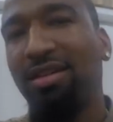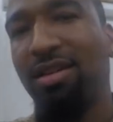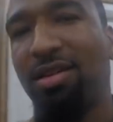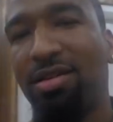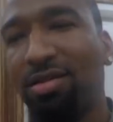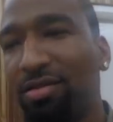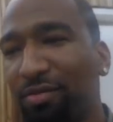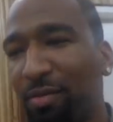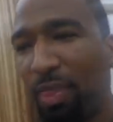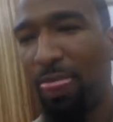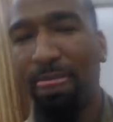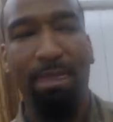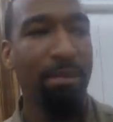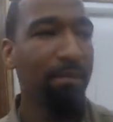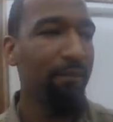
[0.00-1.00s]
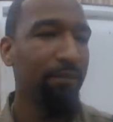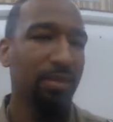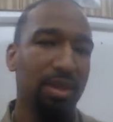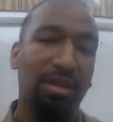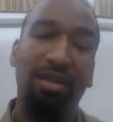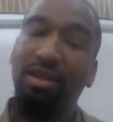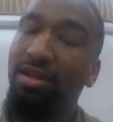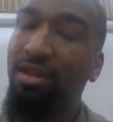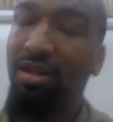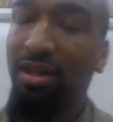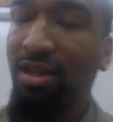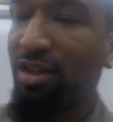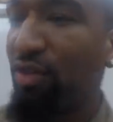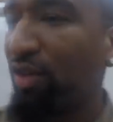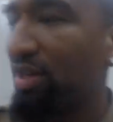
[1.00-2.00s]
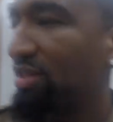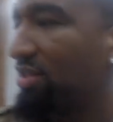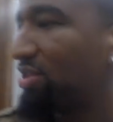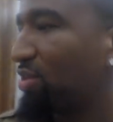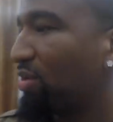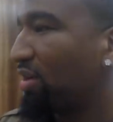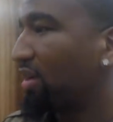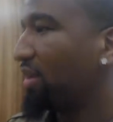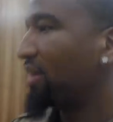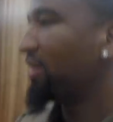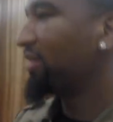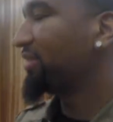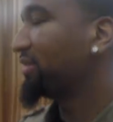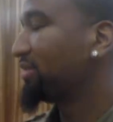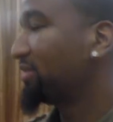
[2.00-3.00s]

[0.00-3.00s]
Yo, crazy shit, you know